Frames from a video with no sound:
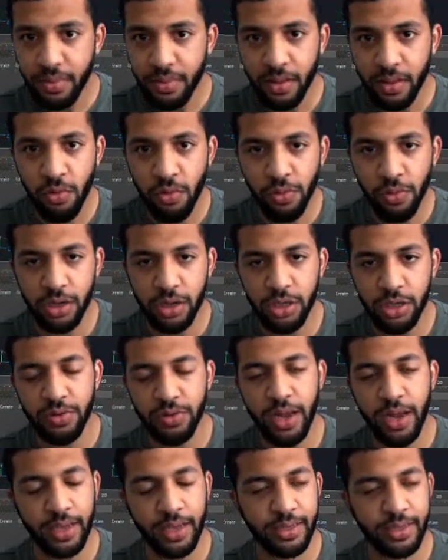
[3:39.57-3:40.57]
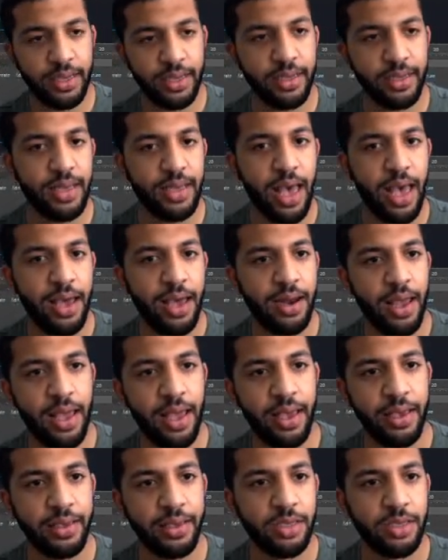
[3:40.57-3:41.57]
What we're going to do next is add
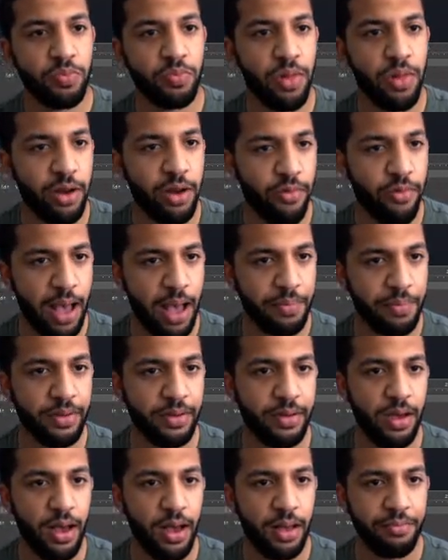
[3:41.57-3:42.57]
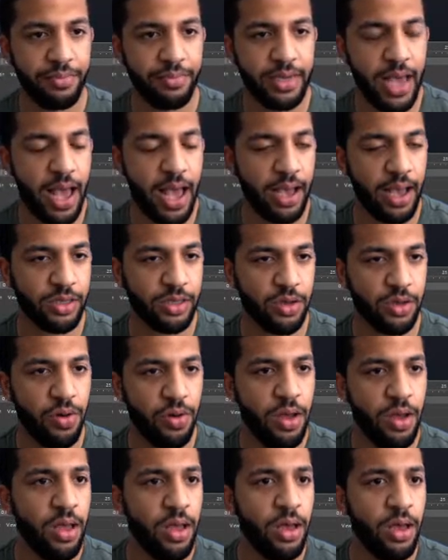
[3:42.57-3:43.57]
a spline wrap tag. So
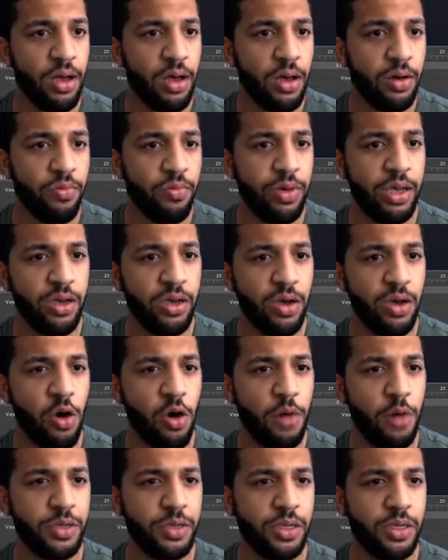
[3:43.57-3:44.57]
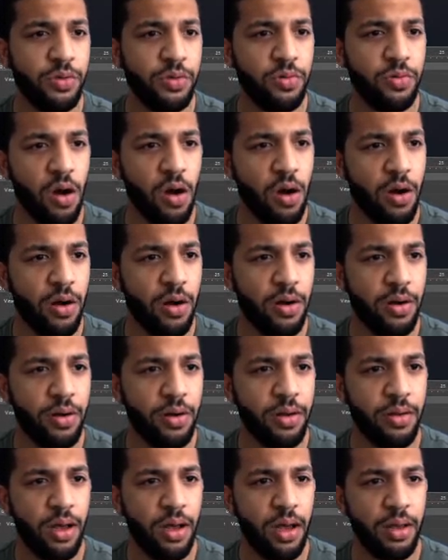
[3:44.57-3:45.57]
we can go up to our
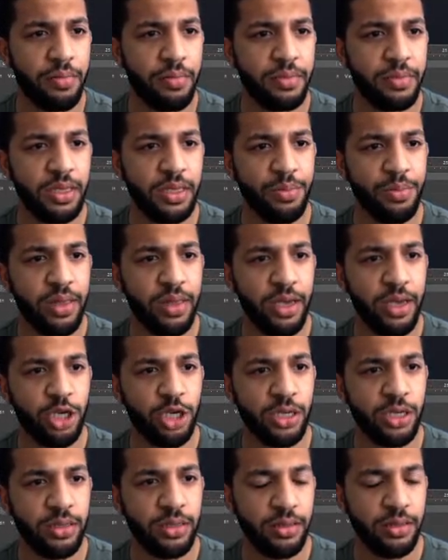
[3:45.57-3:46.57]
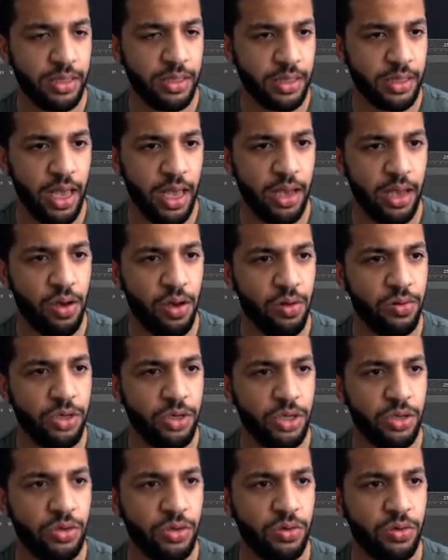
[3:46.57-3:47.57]
simulations and go
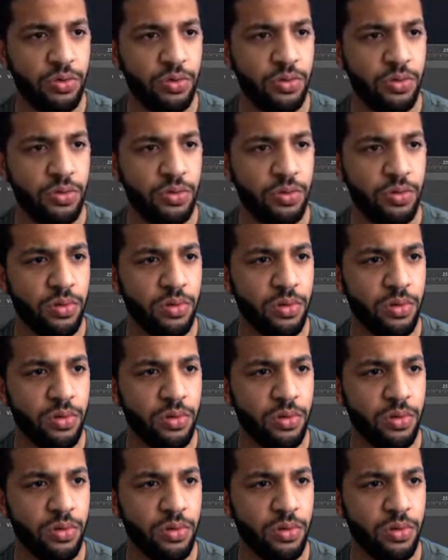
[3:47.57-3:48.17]
to,